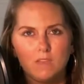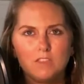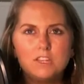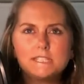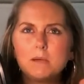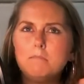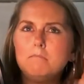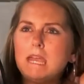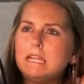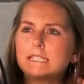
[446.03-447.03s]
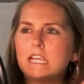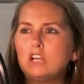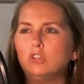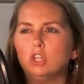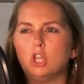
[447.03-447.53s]
this
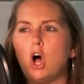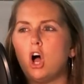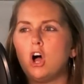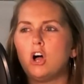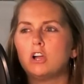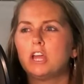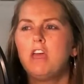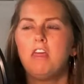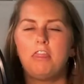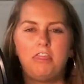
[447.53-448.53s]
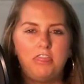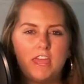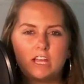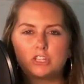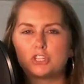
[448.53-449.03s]
amazing, long,
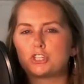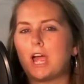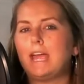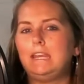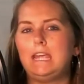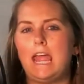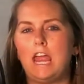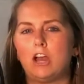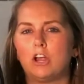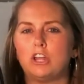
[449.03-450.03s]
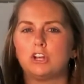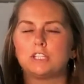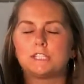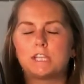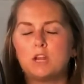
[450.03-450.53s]
thick, shiny hair, and her
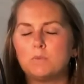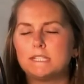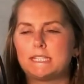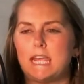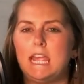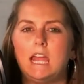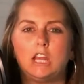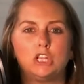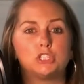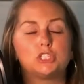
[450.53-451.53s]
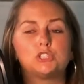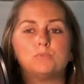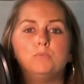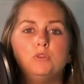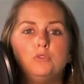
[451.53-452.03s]
skin was tan and
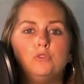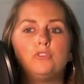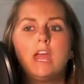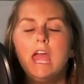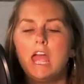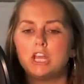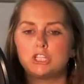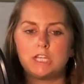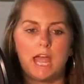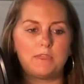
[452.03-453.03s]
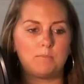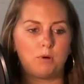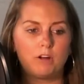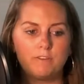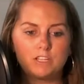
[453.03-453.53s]
smooth, and she had the
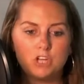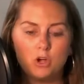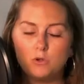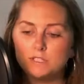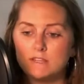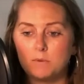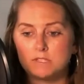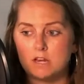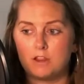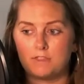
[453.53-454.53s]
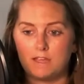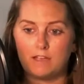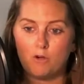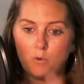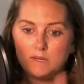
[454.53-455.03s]
perfect nose. And that was another thing
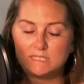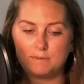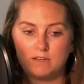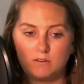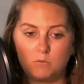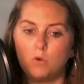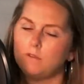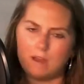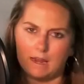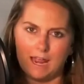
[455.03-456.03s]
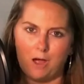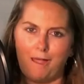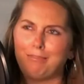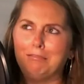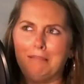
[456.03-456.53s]
I've always been, well, not now,
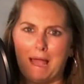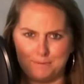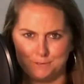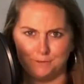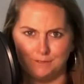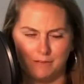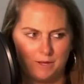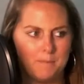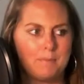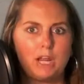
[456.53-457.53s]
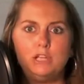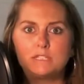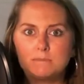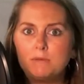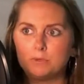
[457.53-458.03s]
I absolutely love it, but I
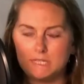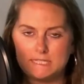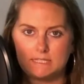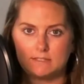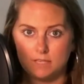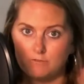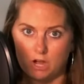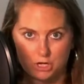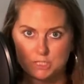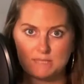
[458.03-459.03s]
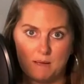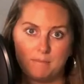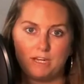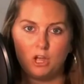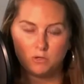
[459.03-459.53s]
used to be really self-conscious about
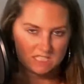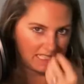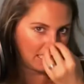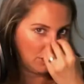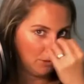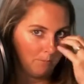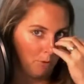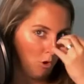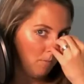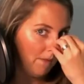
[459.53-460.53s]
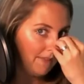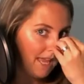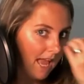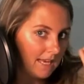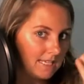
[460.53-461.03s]
my nose. It's like a little bulb on
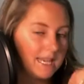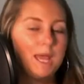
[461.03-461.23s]
the end,